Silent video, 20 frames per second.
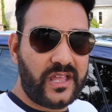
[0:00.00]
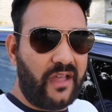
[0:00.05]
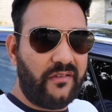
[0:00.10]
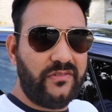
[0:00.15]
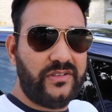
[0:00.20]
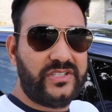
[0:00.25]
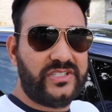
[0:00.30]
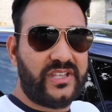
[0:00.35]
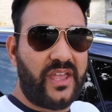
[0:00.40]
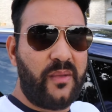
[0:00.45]
i
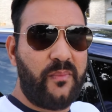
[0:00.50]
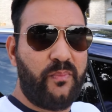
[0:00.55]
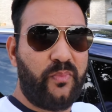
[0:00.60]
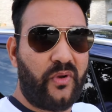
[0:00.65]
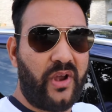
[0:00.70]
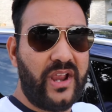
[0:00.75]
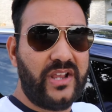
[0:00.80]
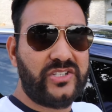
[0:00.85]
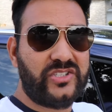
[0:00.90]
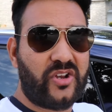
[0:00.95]
would say
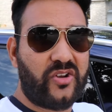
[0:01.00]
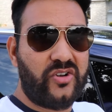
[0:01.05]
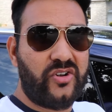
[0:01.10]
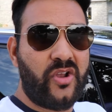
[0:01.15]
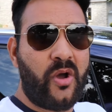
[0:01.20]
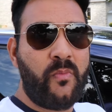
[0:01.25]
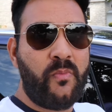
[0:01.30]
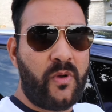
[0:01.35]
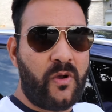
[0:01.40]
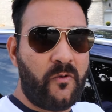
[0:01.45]
brakes are
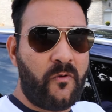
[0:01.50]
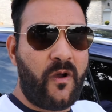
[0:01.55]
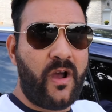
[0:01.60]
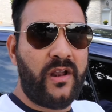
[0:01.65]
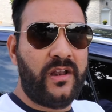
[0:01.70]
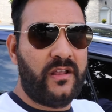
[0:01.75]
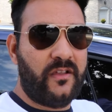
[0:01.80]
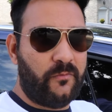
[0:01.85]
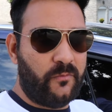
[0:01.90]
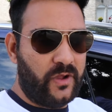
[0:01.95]
number
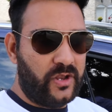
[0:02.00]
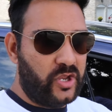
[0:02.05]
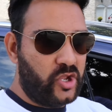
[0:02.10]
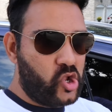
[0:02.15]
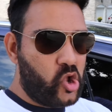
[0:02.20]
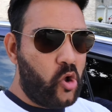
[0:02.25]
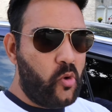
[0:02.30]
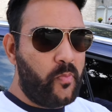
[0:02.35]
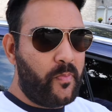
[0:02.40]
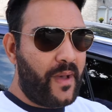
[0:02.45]
one when you
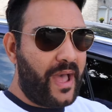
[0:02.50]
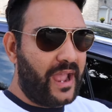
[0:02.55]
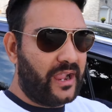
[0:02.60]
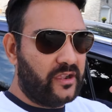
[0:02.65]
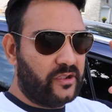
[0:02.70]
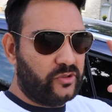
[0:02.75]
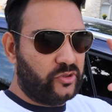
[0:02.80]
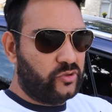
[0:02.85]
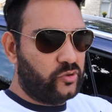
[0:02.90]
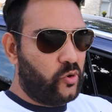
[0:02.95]
go
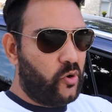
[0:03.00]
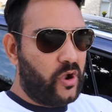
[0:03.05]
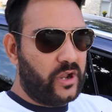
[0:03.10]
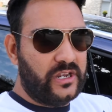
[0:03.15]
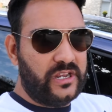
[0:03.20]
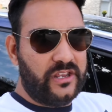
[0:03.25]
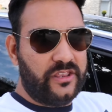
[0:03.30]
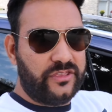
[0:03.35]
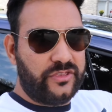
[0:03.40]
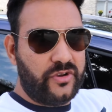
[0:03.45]
back
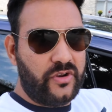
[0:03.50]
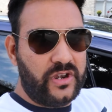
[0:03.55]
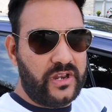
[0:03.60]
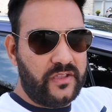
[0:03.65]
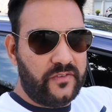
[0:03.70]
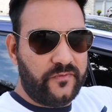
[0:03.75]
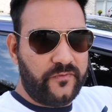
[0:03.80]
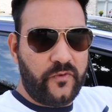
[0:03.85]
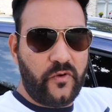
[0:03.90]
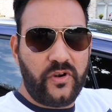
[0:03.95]
20
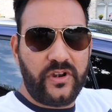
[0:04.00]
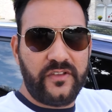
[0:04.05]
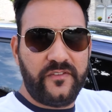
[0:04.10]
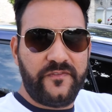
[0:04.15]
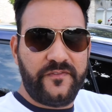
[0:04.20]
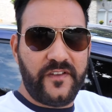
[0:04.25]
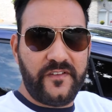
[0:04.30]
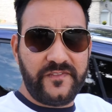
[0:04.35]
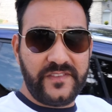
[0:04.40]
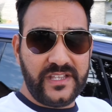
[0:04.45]
30 40
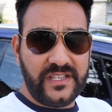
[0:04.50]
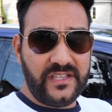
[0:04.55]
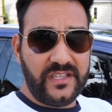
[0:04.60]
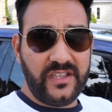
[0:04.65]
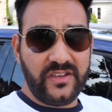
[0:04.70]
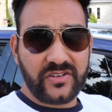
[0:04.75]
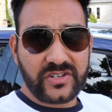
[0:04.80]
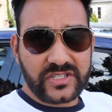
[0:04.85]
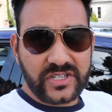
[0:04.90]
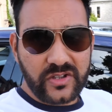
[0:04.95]
50
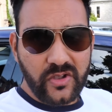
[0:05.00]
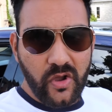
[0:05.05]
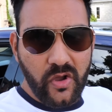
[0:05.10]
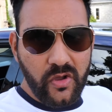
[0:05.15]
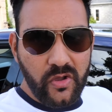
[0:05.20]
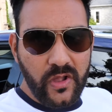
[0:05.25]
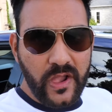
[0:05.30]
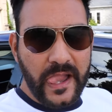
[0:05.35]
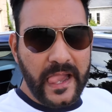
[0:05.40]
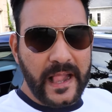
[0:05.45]
years ago